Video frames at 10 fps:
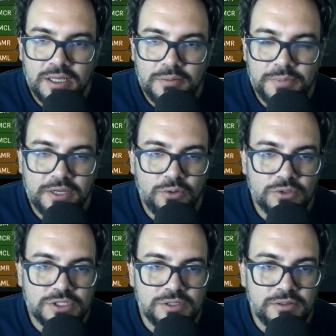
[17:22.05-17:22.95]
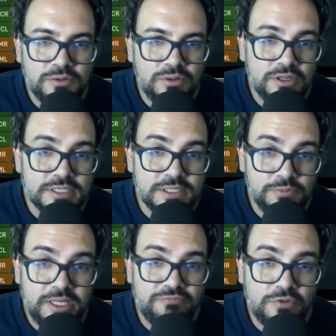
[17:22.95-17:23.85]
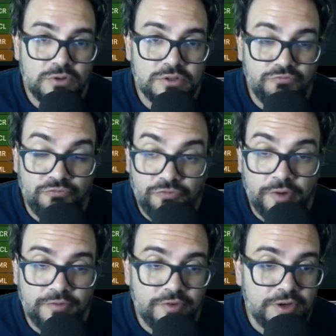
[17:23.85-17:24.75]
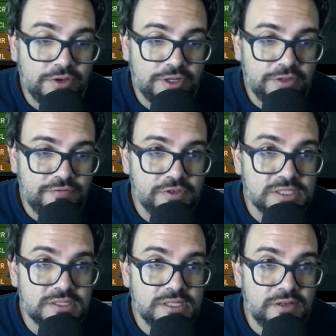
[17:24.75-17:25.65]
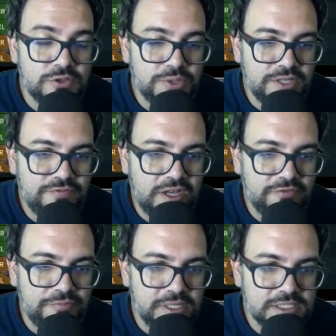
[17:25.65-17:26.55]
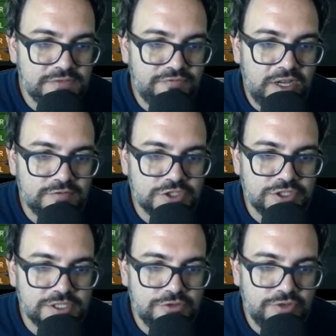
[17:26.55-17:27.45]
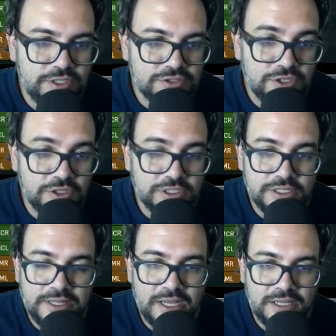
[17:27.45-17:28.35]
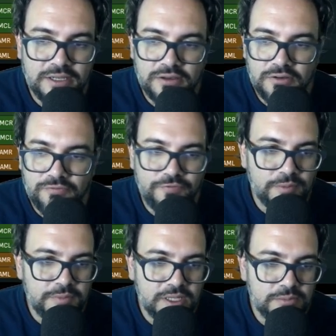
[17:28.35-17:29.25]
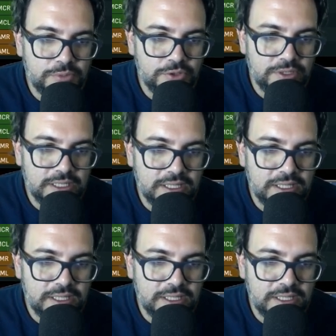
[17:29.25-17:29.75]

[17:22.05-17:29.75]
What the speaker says: But in all honesty, we have looked very, very good in the first 25 minutes. 5 shots, 3 on target, none from Burnley.